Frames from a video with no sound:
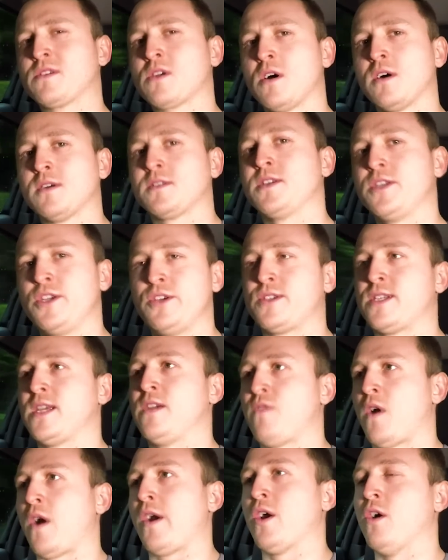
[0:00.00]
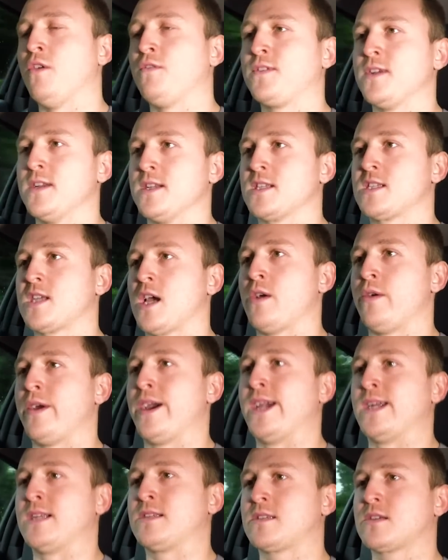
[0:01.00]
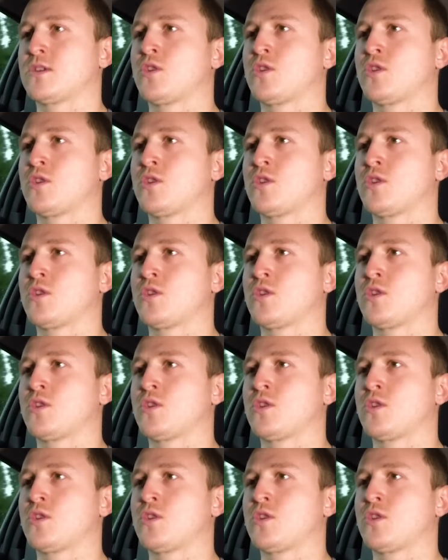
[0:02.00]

cars that you see very often, so it's